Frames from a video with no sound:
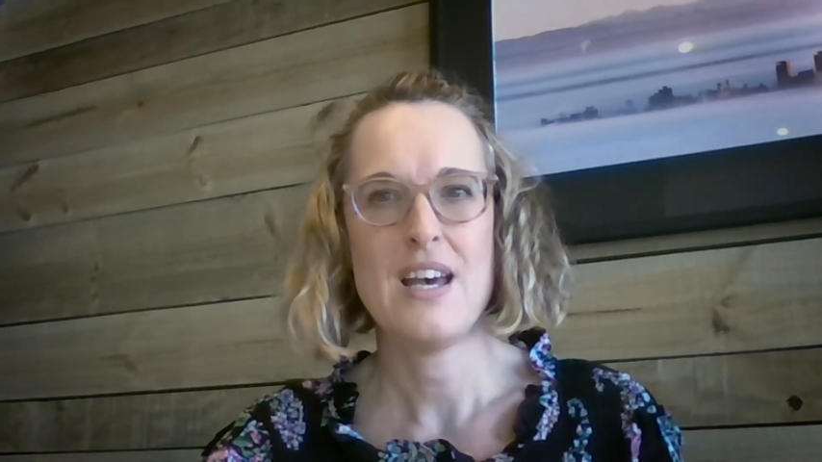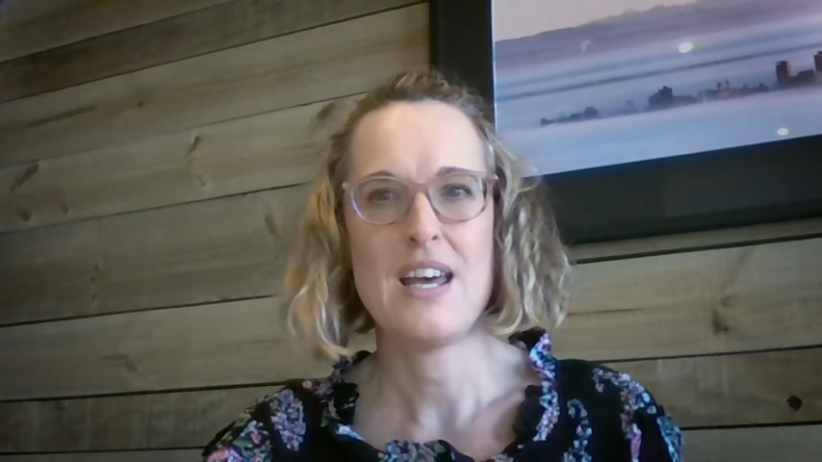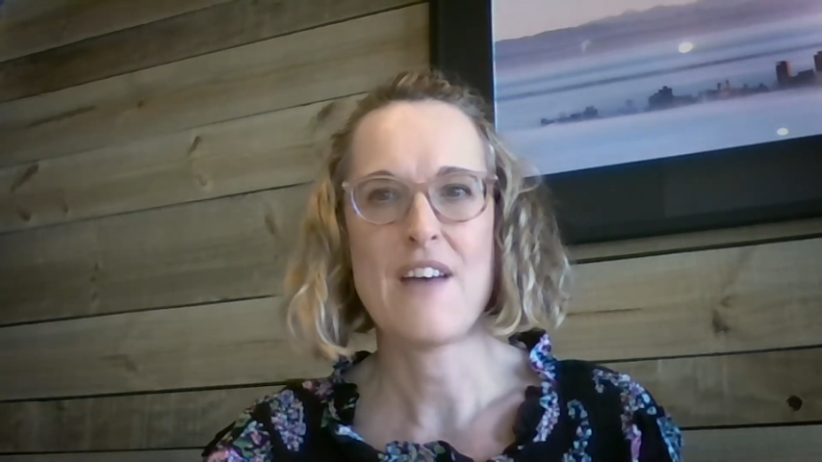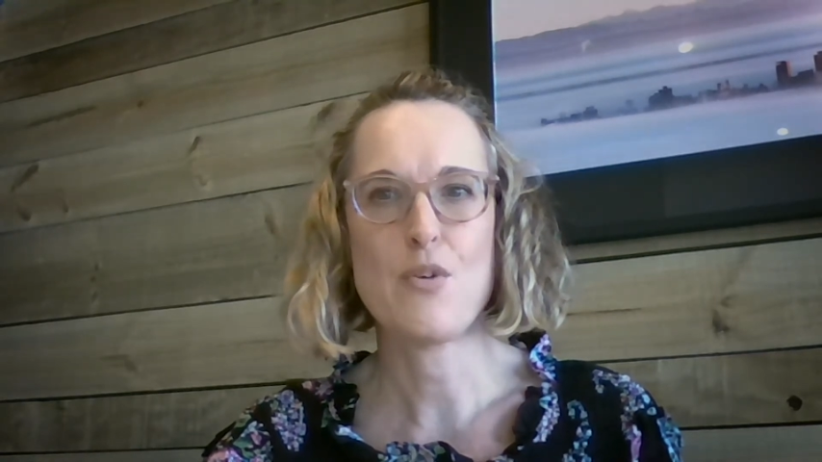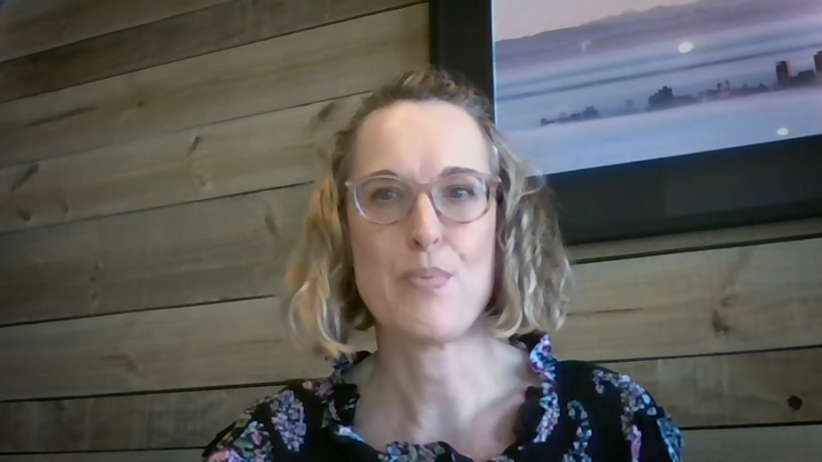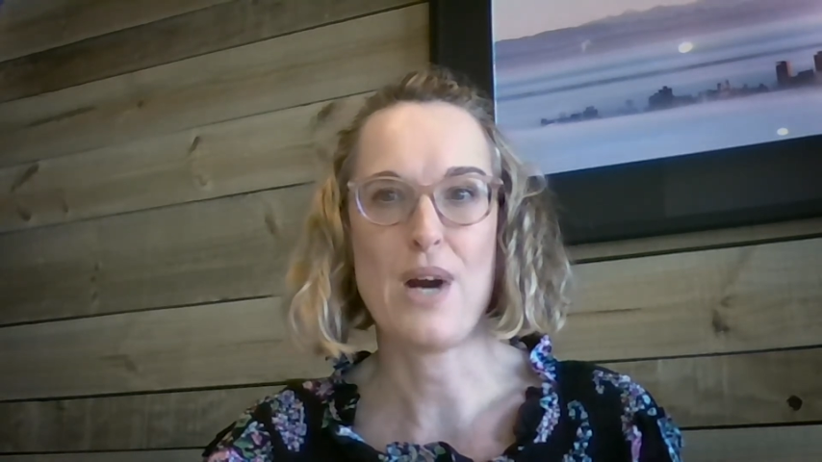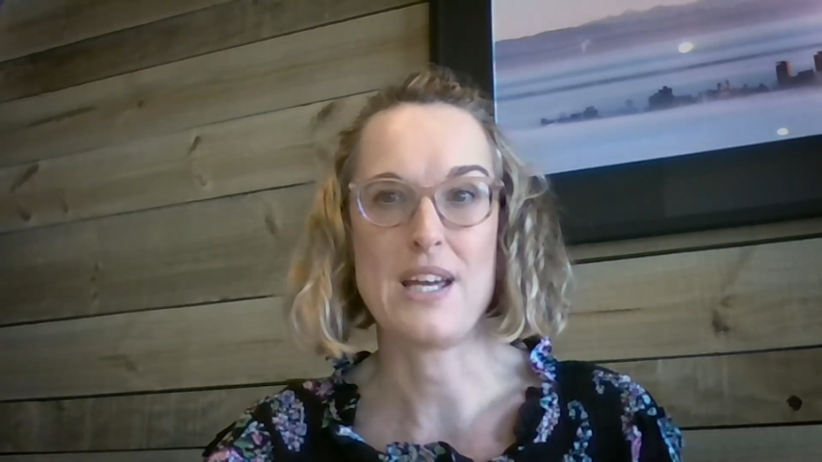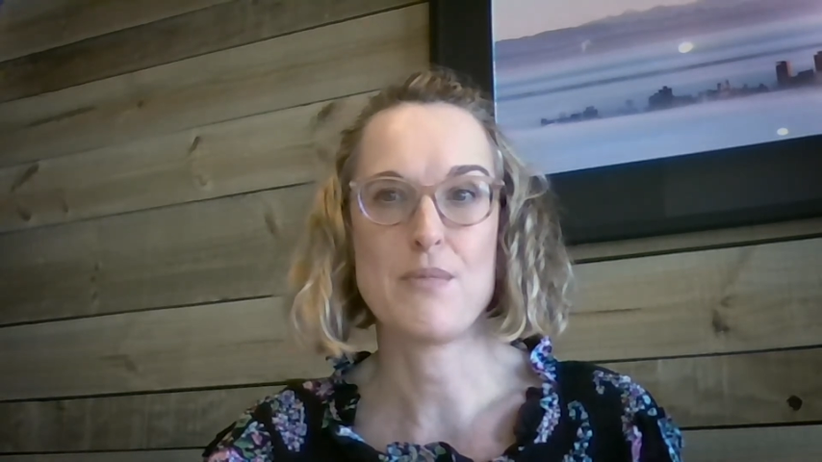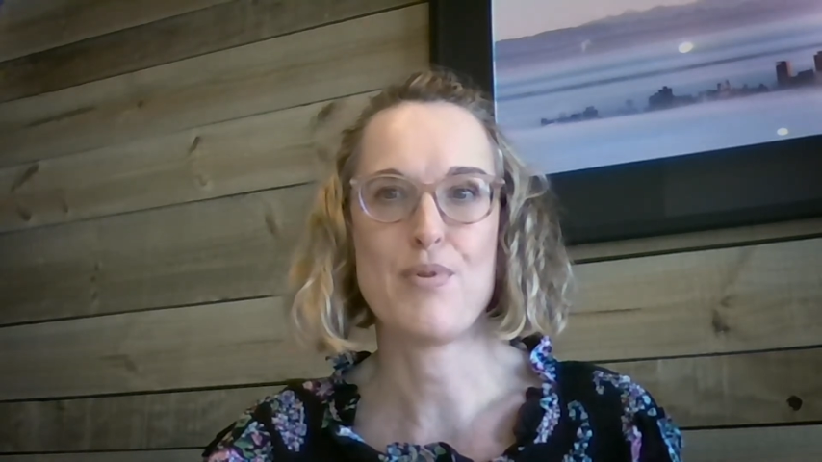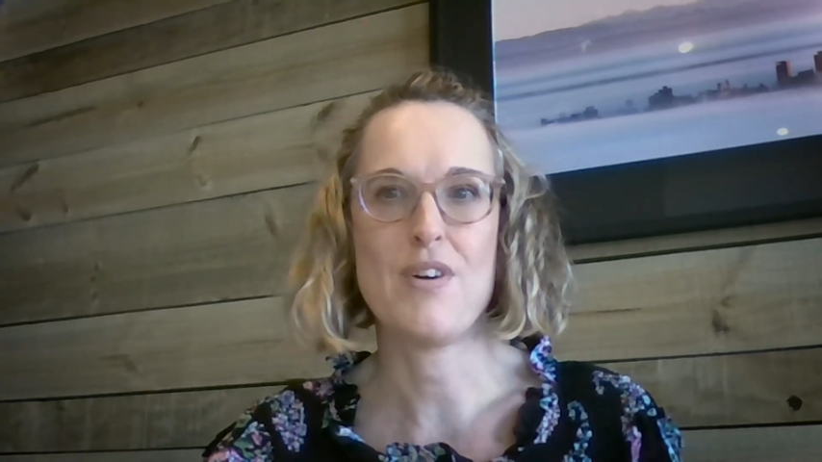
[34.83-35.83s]
and have a
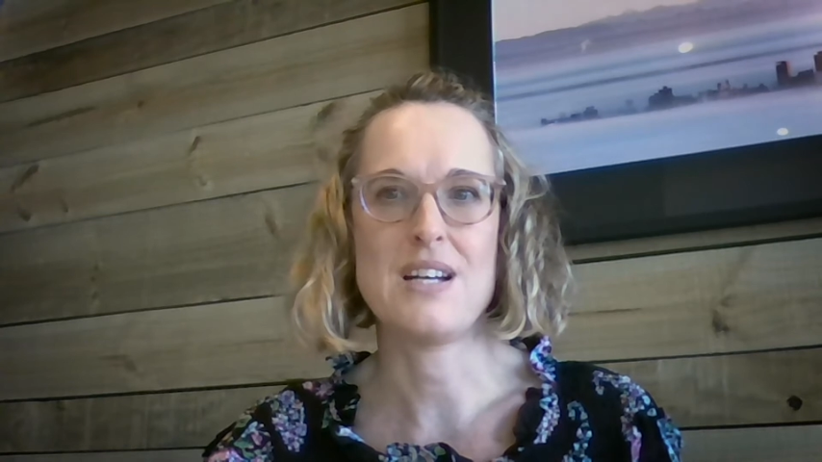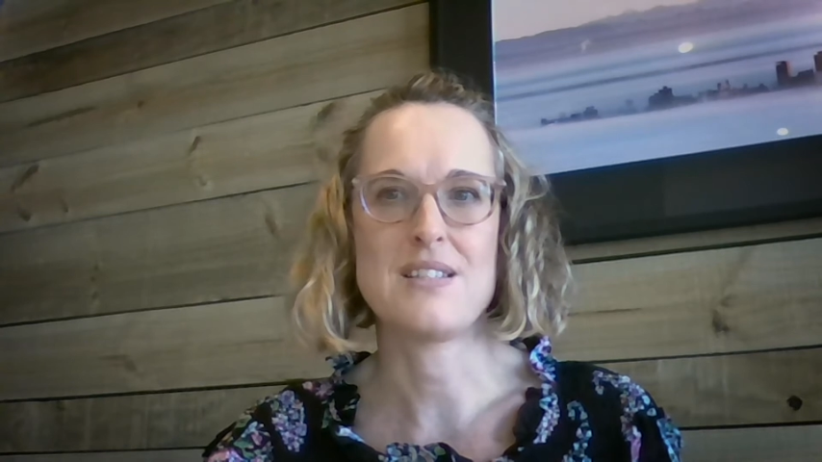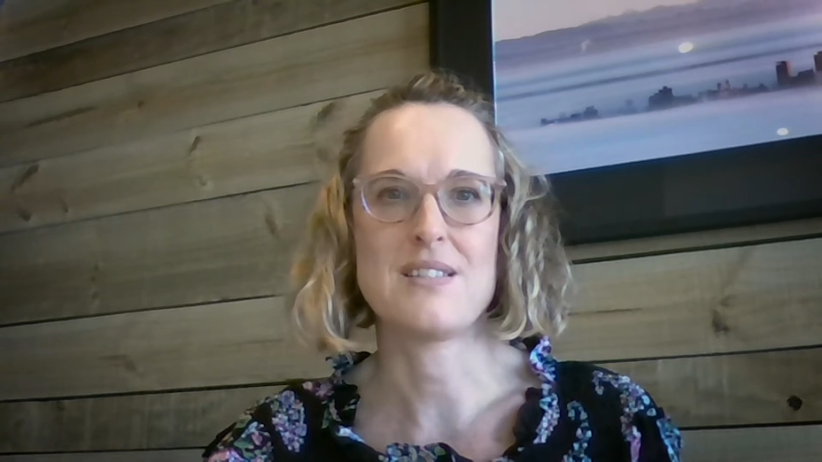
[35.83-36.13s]
break prior to